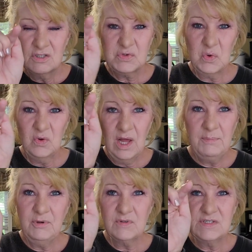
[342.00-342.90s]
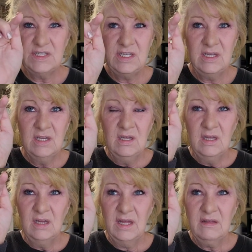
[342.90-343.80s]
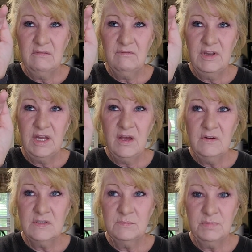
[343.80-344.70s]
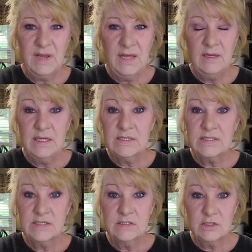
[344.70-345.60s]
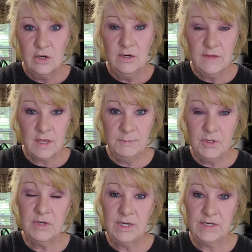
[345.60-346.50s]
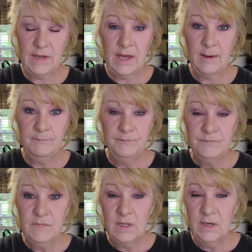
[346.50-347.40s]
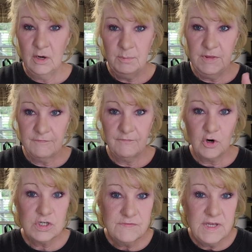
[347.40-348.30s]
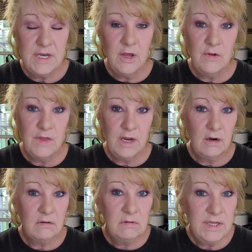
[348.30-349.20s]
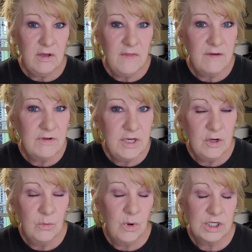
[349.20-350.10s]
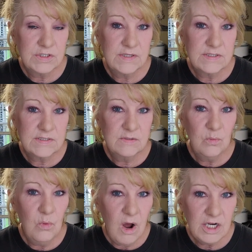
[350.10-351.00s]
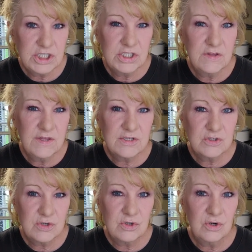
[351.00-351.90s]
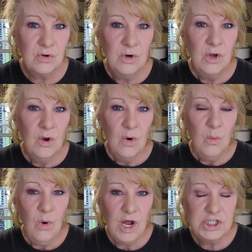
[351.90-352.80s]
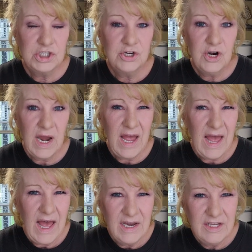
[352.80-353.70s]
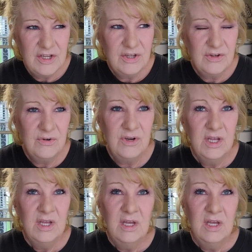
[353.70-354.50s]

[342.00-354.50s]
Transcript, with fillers: scroll up, you'll see like videos and playlists. Go to the community tab and it'll be the first video there. Click on that video and watch this. Watch this girl. Watch her attitude.